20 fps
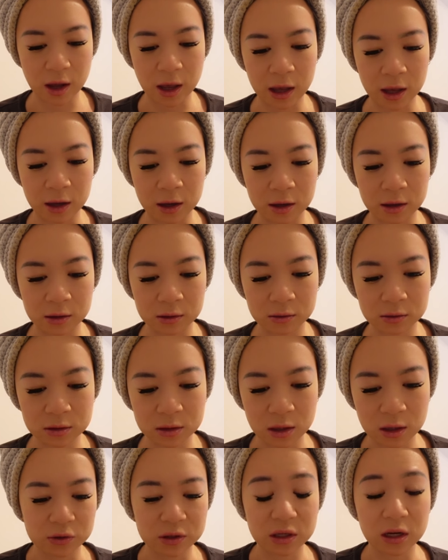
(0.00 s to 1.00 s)
And
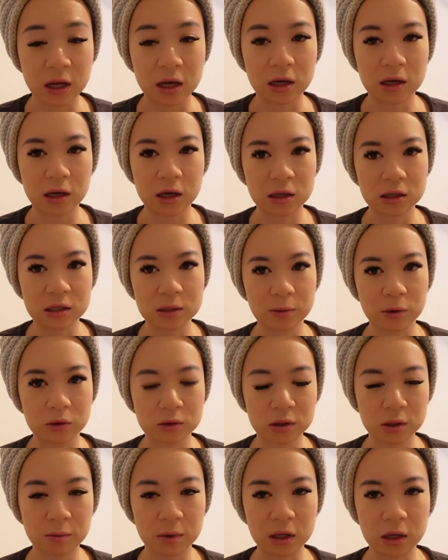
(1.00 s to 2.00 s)
today it's
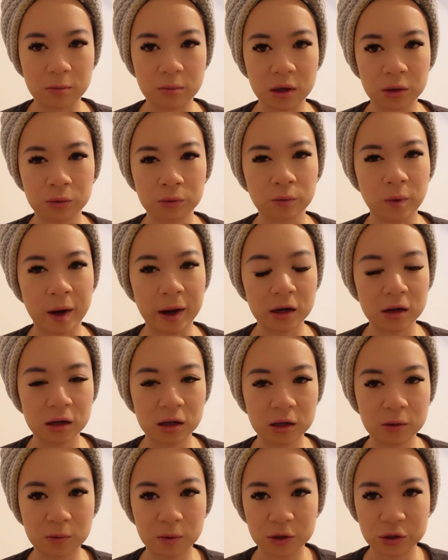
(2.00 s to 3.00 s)
supposed to be a bit
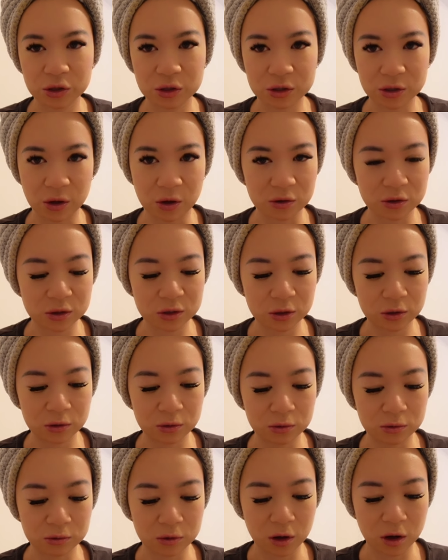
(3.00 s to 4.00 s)
rainy, which is
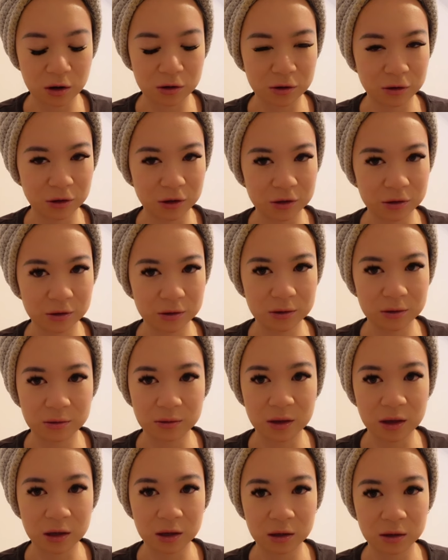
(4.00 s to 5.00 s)
also not a good
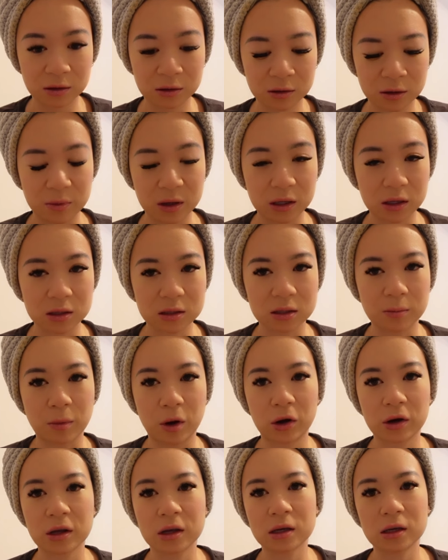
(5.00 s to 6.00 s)
thing because the
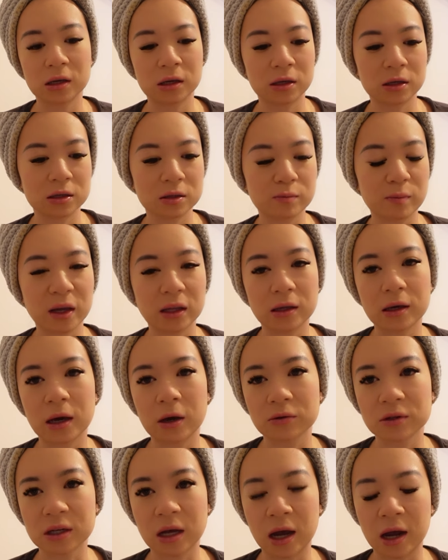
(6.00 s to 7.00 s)
market is mainly
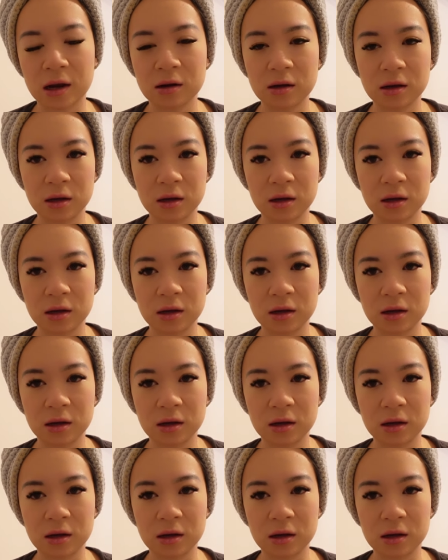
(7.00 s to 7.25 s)
outside.